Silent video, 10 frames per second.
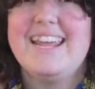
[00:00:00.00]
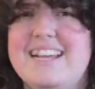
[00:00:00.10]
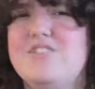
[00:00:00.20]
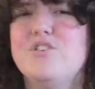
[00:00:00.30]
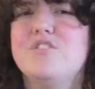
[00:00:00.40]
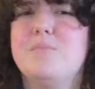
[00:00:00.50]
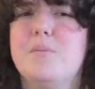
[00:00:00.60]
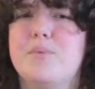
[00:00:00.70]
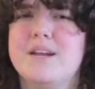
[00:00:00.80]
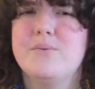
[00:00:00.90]
and I took a
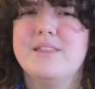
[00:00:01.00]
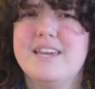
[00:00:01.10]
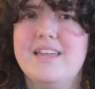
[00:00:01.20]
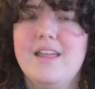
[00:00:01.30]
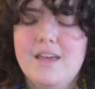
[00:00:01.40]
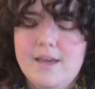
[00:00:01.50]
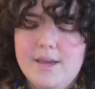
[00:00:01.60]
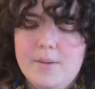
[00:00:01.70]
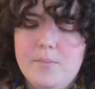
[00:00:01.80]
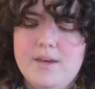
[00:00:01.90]
small break with it
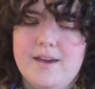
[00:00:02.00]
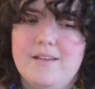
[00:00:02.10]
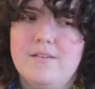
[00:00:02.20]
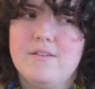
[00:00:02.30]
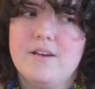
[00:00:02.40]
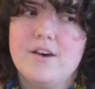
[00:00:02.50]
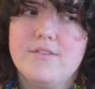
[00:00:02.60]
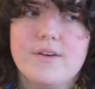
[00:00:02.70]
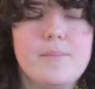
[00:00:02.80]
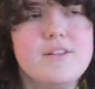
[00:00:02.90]
because
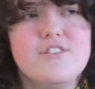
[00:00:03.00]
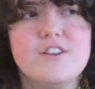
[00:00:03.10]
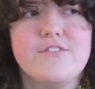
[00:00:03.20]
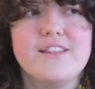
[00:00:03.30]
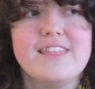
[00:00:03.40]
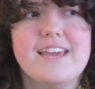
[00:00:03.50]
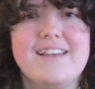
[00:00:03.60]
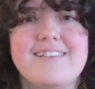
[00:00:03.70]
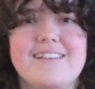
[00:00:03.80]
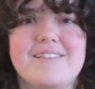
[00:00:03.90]
of a bunch of different
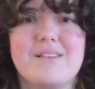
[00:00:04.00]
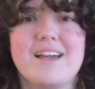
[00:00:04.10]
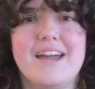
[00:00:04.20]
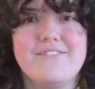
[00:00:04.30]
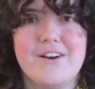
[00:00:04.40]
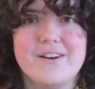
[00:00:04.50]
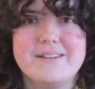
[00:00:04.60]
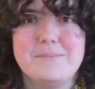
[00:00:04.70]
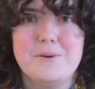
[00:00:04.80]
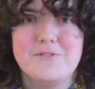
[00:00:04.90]
things. It's kind of hard
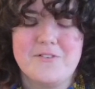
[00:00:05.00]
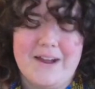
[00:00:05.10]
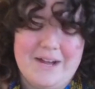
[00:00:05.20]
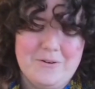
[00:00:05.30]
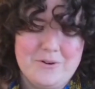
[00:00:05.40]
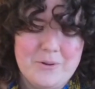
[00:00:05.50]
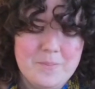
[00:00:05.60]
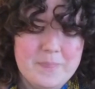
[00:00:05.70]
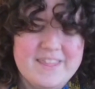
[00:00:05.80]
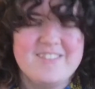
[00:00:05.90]
to move around,
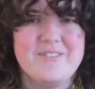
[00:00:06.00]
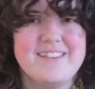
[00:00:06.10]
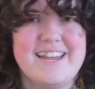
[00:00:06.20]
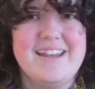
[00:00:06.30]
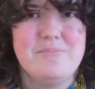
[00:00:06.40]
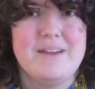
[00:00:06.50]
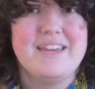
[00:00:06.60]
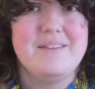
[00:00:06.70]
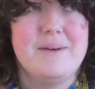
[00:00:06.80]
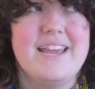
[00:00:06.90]
so it's kind of
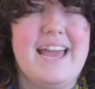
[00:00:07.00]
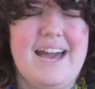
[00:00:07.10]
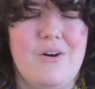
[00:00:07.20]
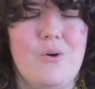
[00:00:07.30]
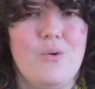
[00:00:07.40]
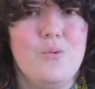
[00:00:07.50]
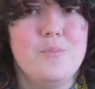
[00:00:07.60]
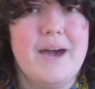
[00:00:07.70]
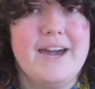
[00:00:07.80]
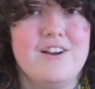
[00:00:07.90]
my at-home
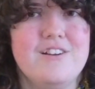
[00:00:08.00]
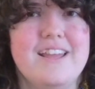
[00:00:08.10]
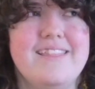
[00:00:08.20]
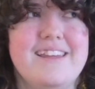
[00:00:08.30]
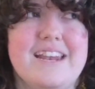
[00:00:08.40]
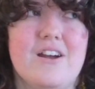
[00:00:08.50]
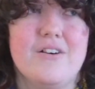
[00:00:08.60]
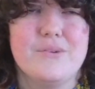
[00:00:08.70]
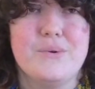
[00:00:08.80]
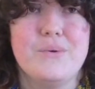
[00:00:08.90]
pattern, and then
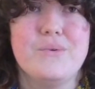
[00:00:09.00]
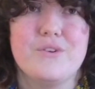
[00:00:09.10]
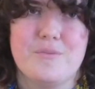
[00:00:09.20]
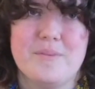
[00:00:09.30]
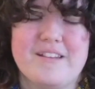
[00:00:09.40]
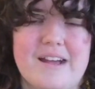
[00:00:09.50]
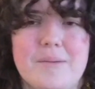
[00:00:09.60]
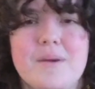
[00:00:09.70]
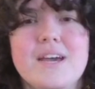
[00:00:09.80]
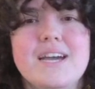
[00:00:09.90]
also Christmas
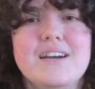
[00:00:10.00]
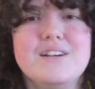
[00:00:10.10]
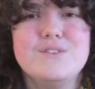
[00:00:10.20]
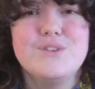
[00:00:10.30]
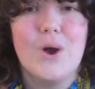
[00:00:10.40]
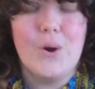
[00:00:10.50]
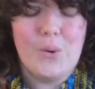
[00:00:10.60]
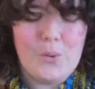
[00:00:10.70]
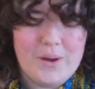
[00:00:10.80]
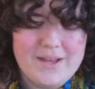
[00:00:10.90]
time,
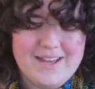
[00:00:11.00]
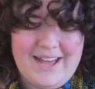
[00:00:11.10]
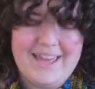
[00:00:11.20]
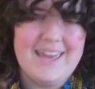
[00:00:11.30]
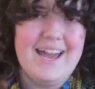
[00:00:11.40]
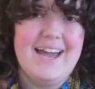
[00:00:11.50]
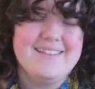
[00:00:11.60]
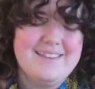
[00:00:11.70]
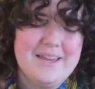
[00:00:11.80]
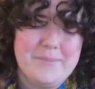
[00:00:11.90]
so I had
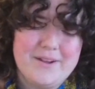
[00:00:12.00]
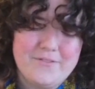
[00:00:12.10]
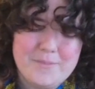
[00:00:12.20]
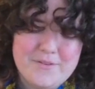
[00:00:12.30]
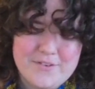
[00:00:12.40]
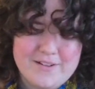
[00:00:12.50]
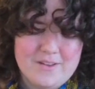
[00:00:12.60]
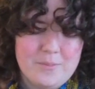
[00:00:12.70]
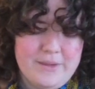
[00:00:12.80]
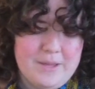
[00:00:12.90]
to take a break from it for a
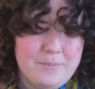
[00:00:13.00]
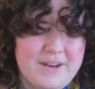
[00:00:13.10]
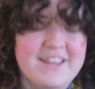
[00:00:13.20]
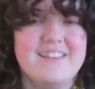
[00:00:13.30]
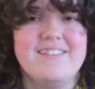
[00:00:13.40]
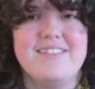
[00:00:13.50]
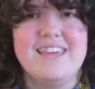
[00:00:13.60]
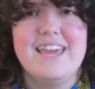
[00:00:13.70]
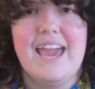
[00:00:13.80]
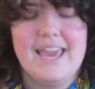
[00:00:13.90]
little bit. But it is
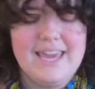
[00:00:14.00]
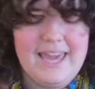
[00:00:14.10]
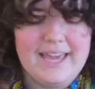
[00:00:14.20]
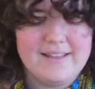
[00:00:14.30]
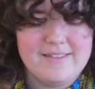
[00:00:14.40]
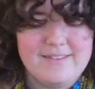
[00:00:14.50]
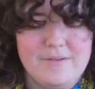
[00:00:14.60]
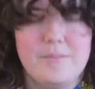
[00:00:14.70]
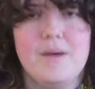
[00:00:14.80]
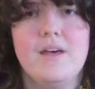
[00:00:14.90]
the Hey
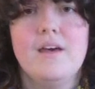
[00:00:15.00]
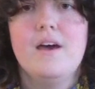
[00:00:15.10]
Handsome